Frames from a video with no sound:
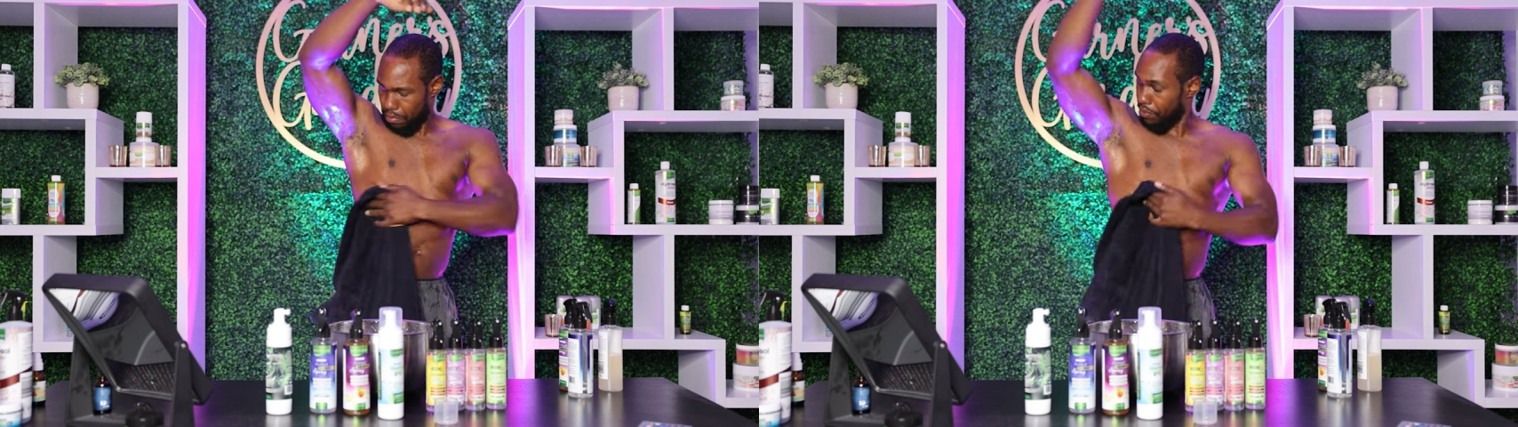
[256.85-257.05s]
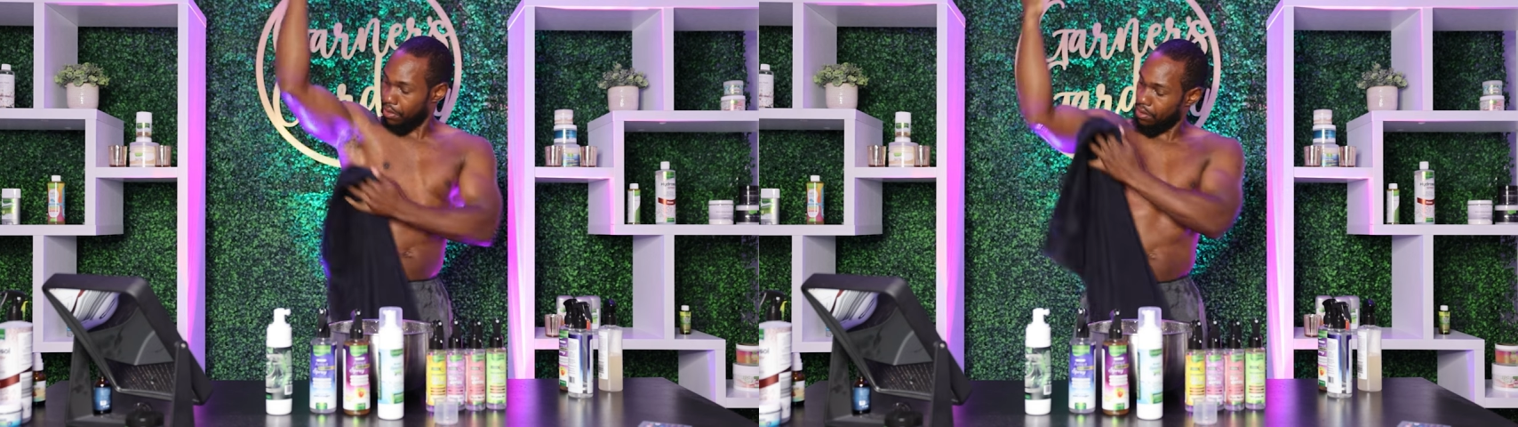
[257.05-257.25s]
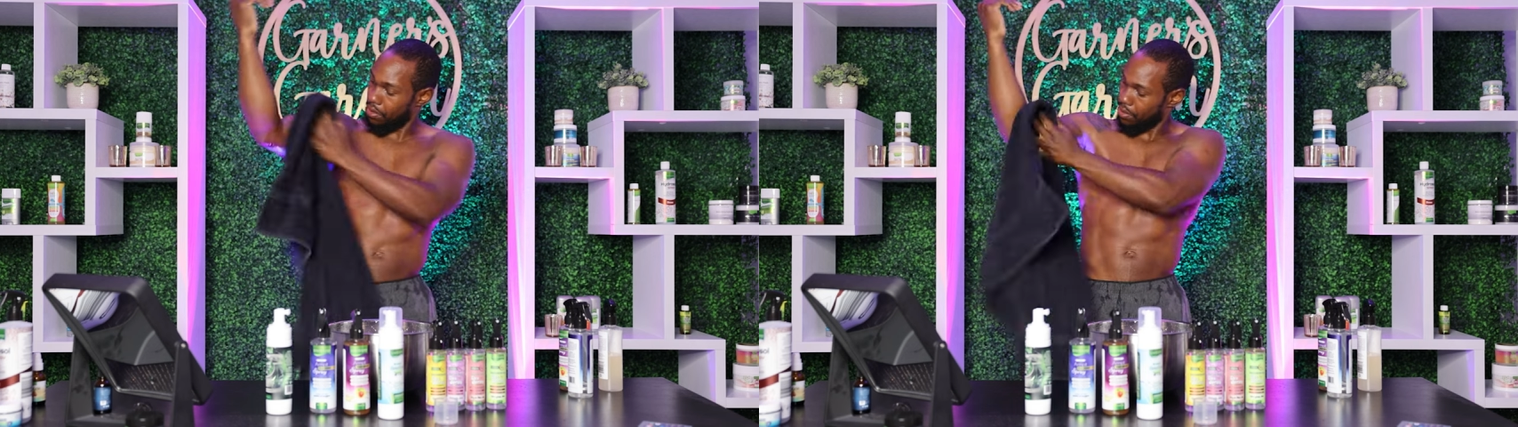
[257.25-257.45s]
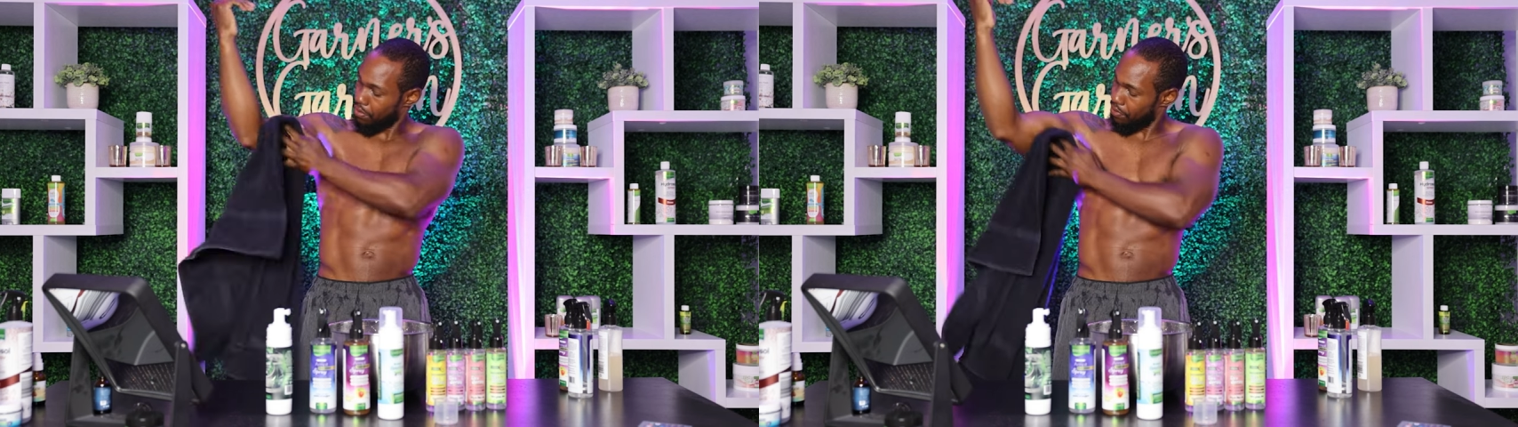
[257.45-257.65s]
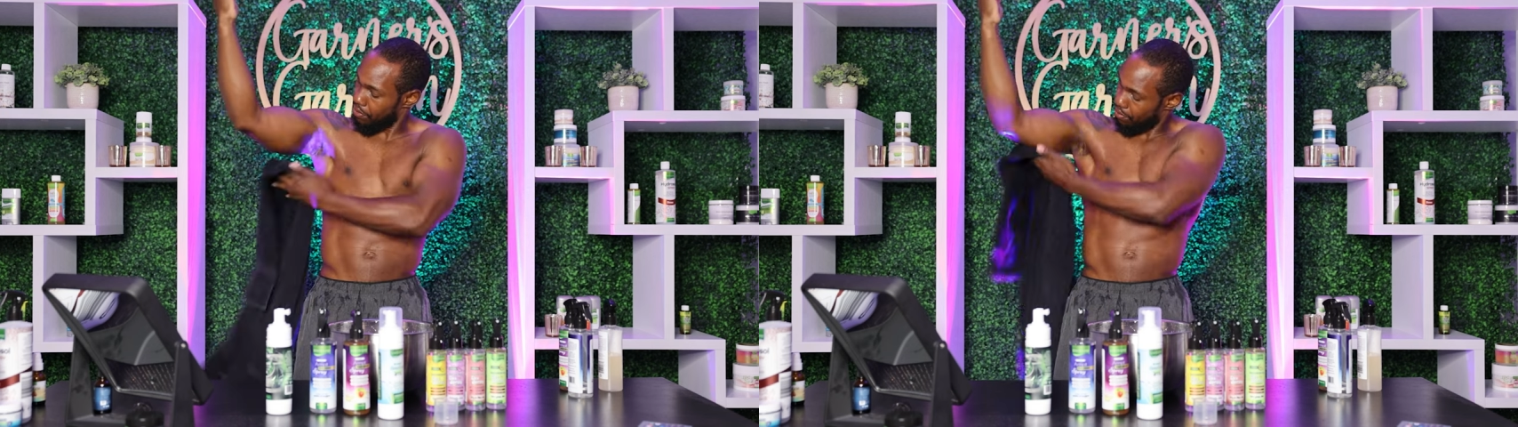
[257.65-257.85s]
Wipe off the
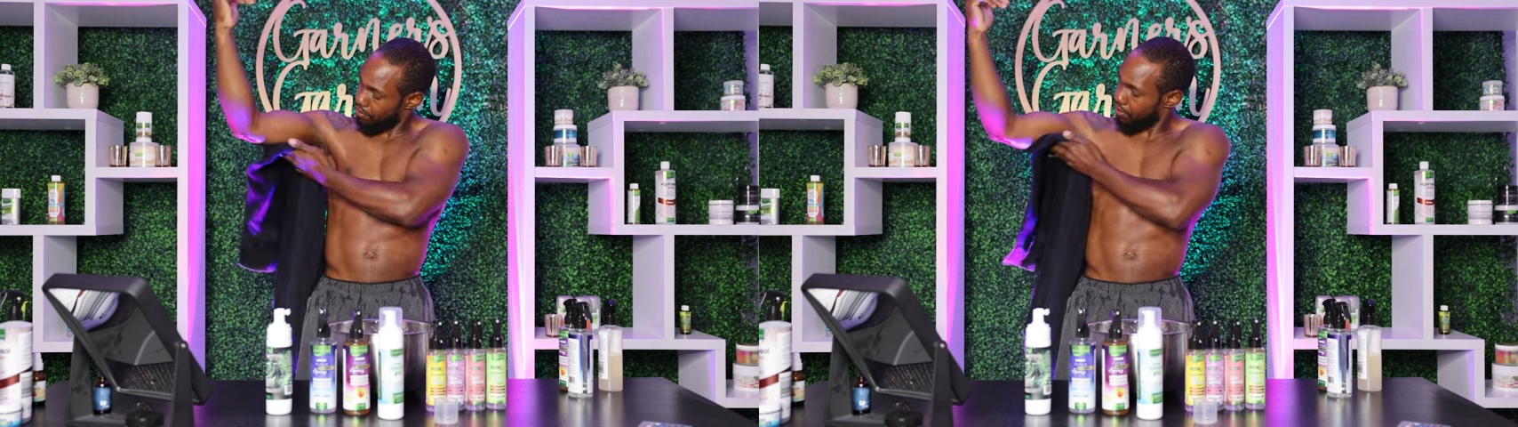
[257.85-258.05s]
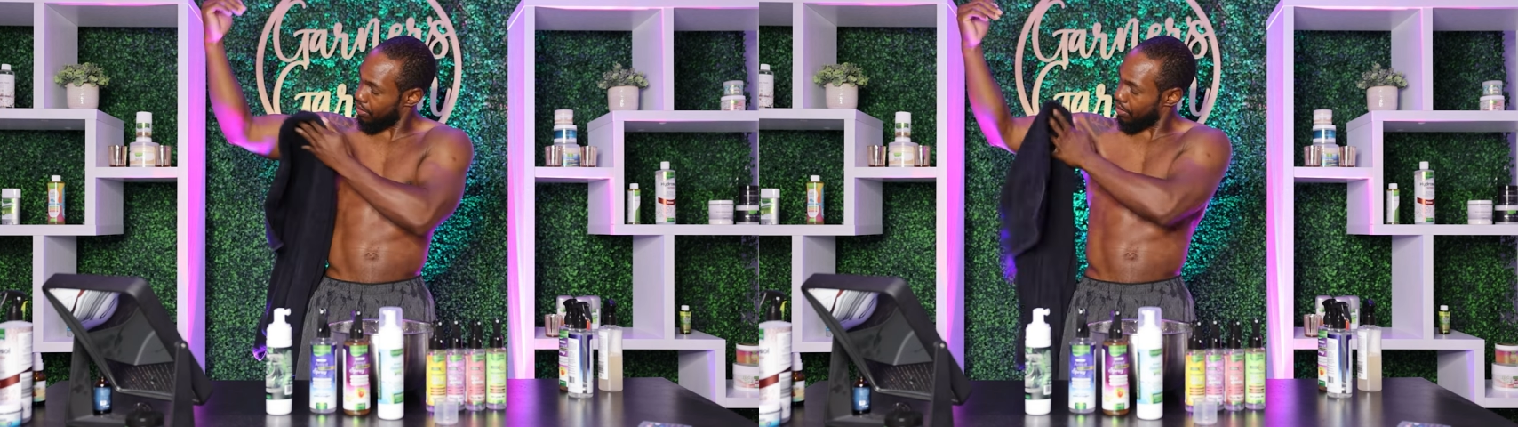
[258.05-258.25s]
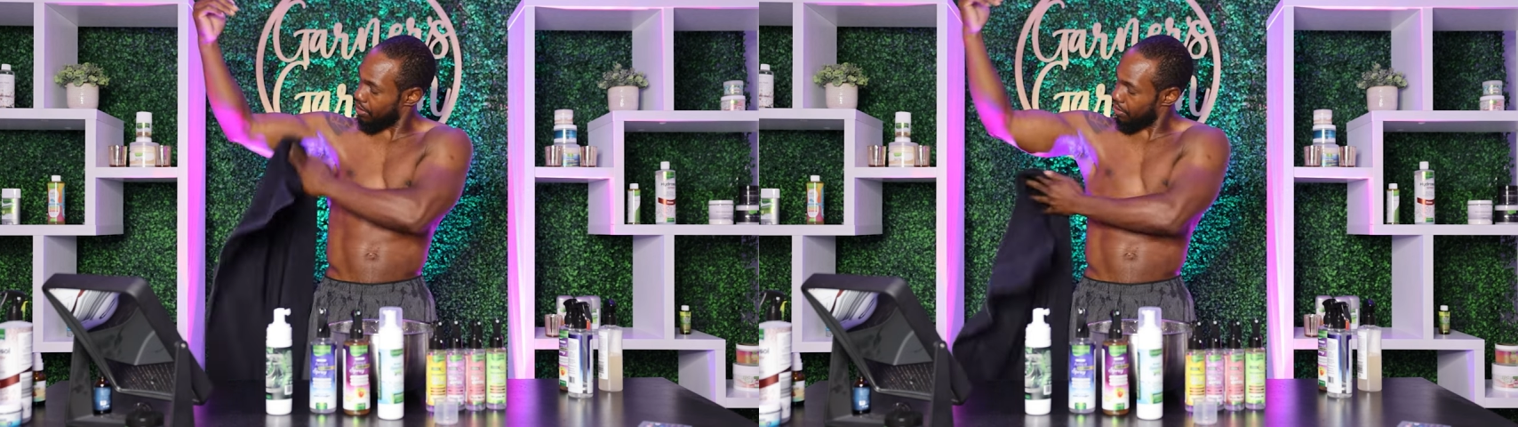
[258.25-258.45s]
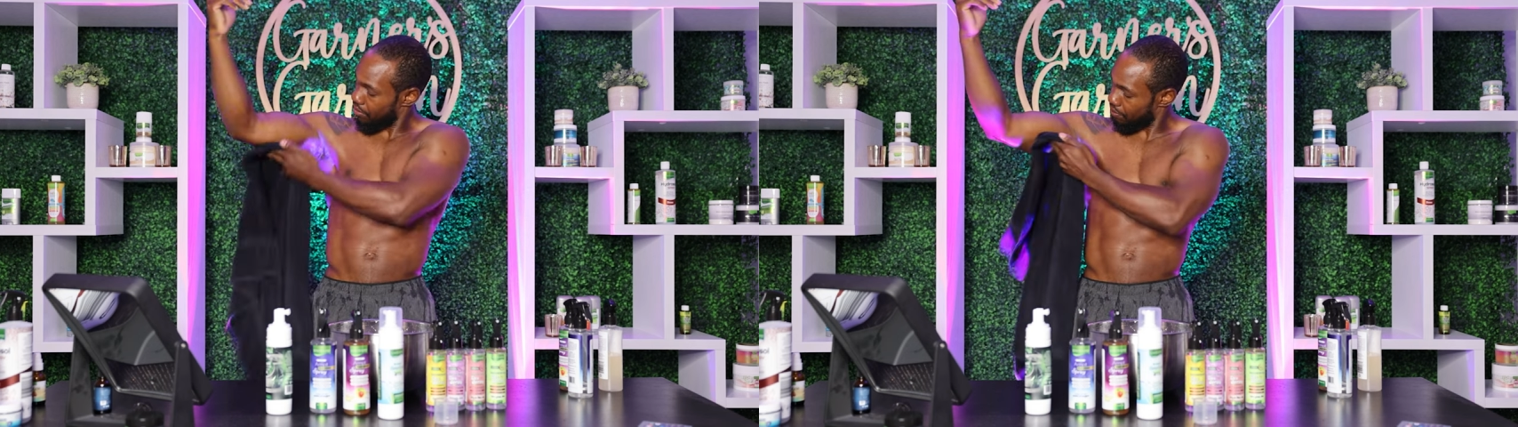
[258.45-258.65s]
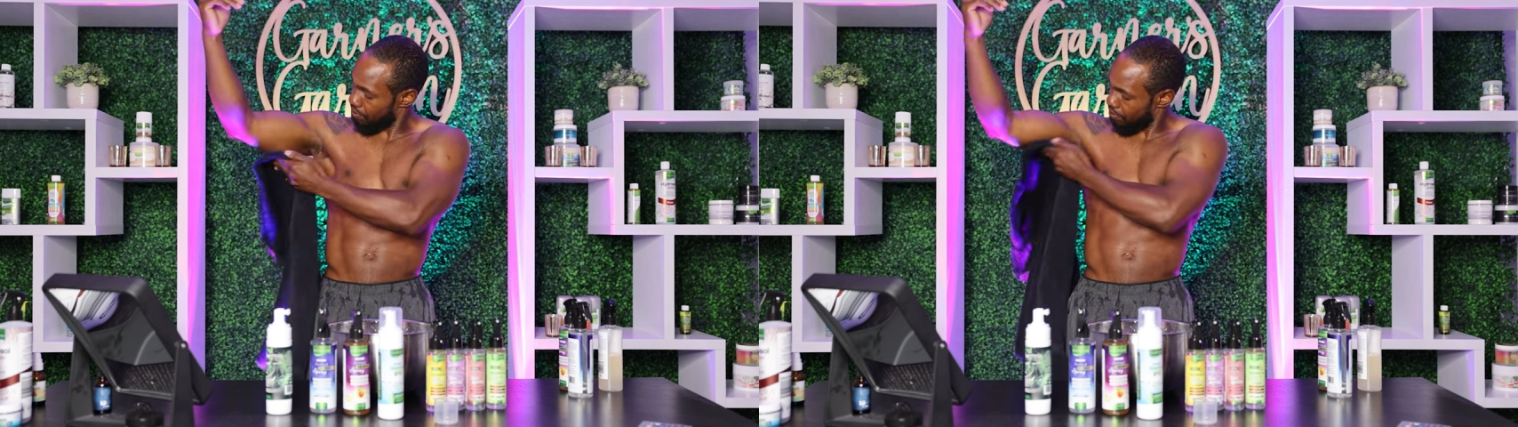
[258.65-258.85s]
excess,
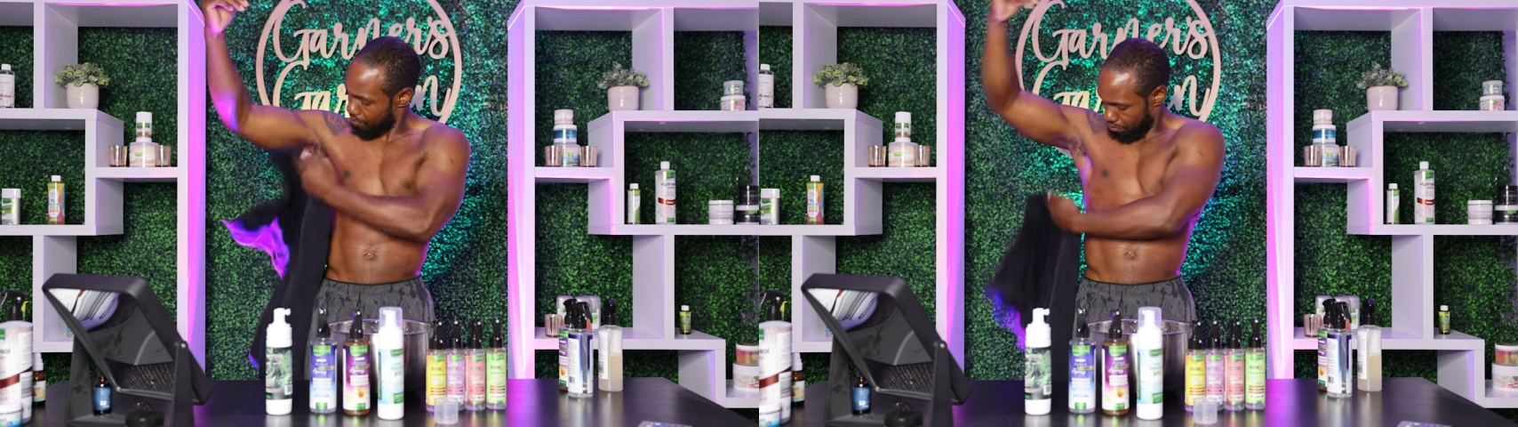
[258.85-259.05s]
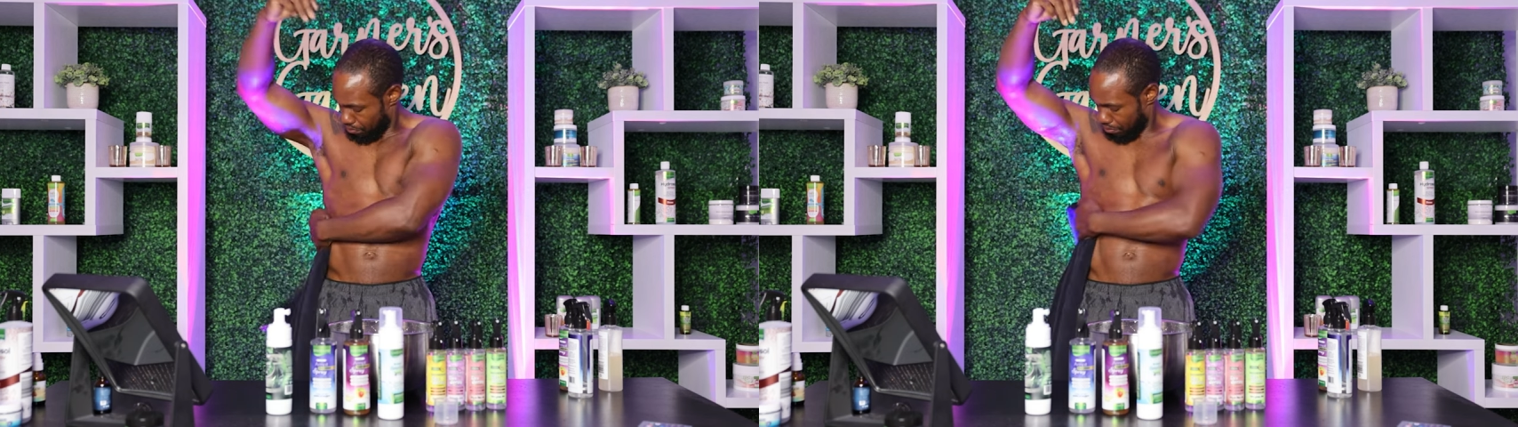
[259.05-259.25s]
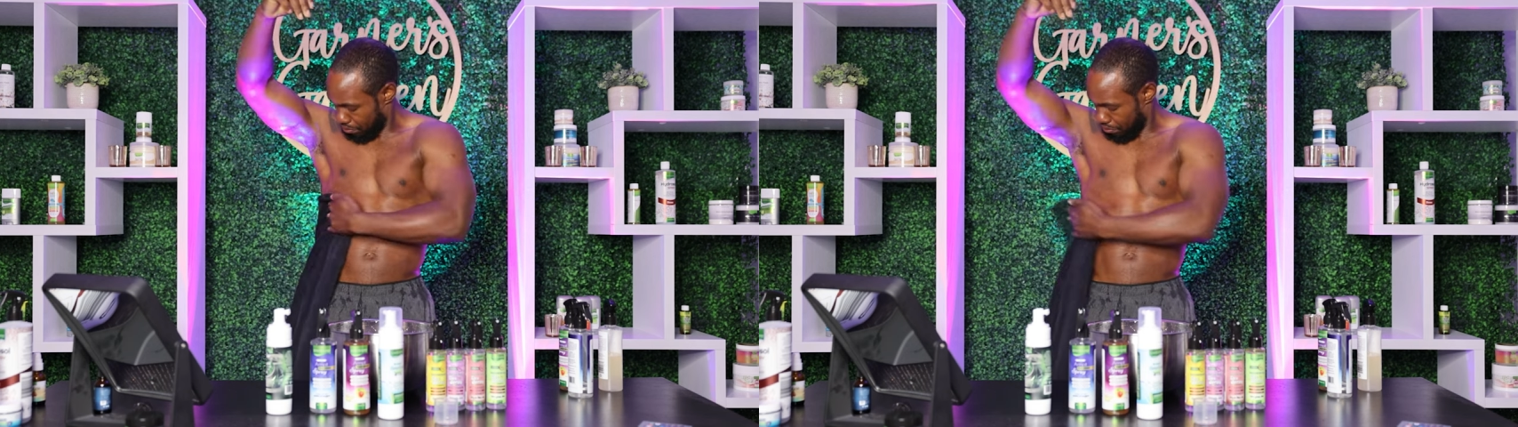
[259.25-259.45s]
and then just chill.